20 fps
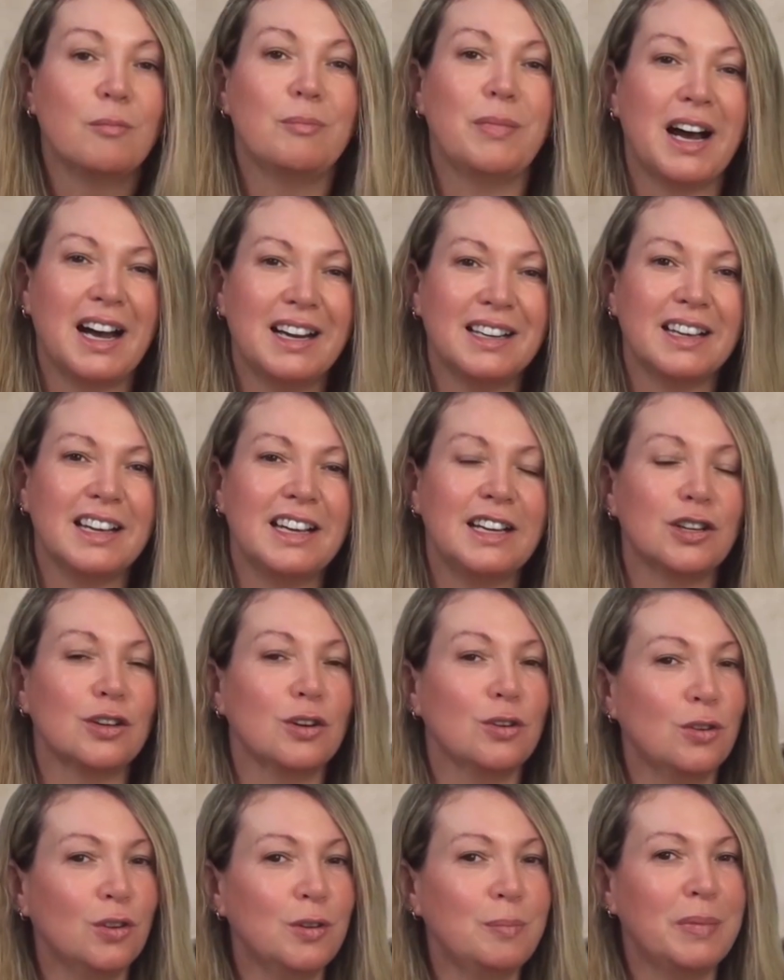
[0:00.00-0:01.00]
but it
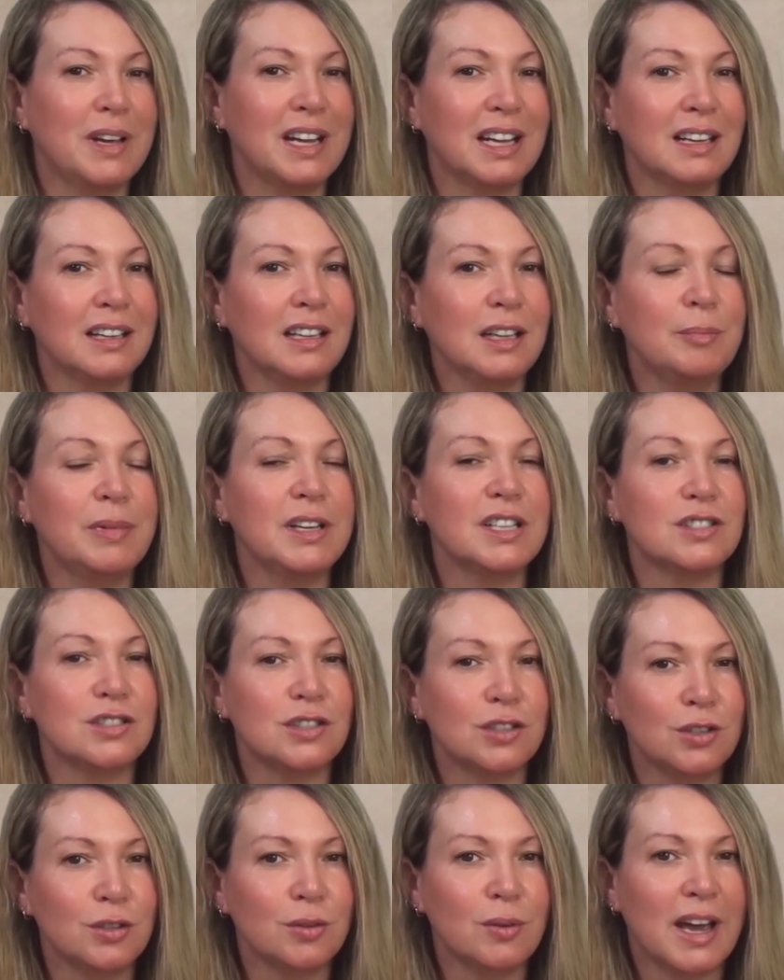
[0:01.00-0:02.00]
could be a little bit
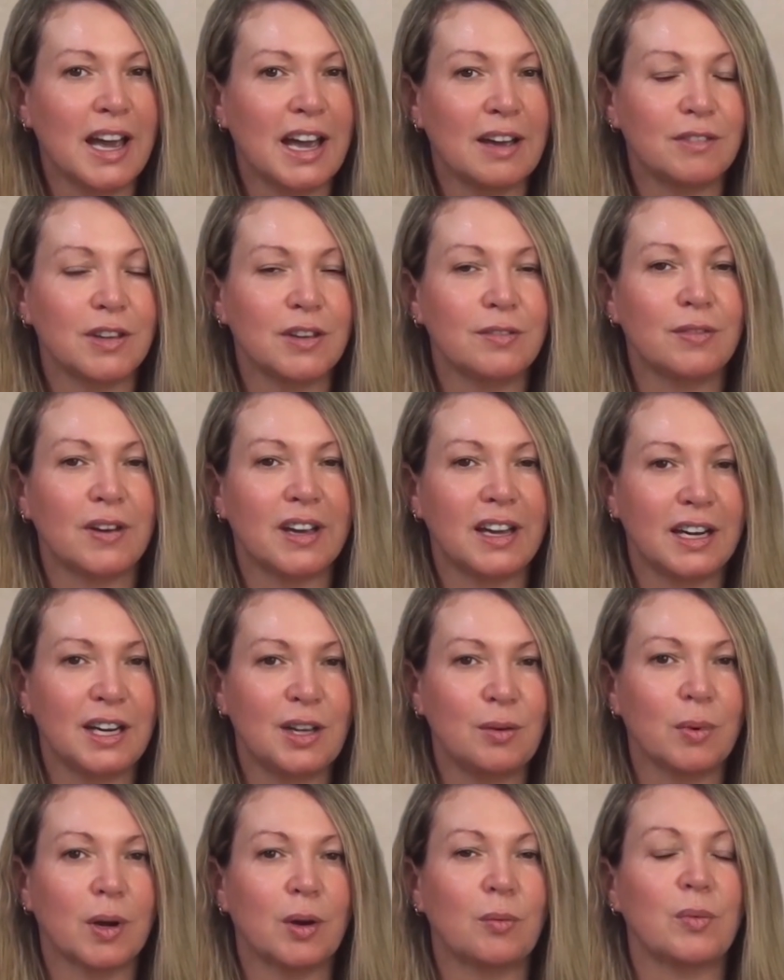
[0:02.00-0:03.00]
too heavy for
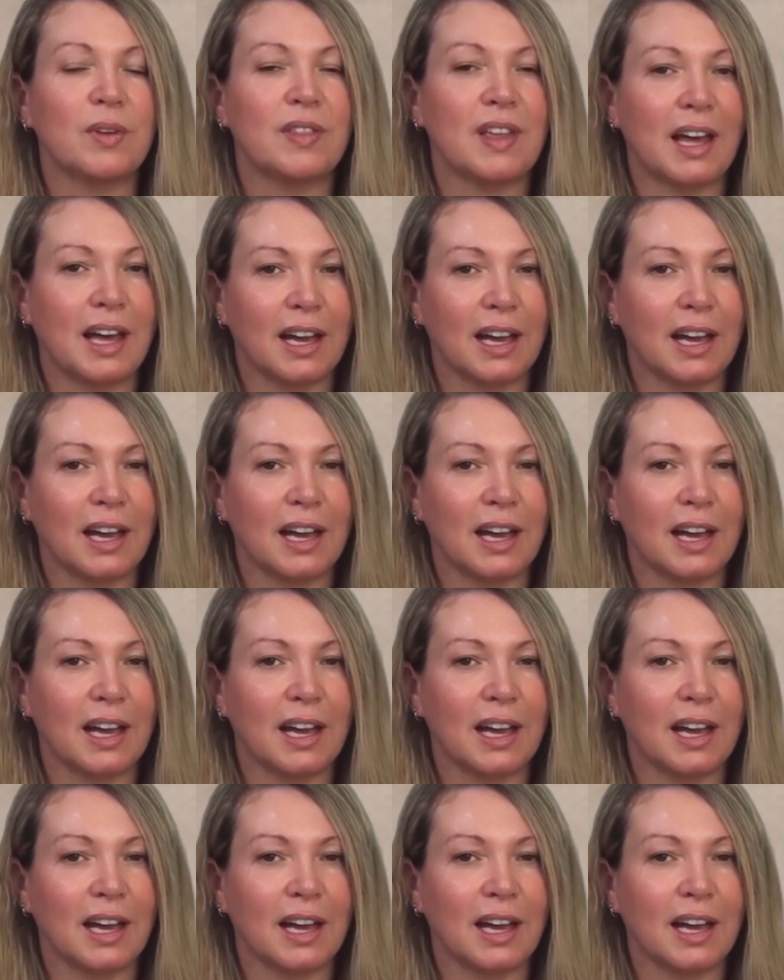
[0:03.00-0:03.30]
anyone with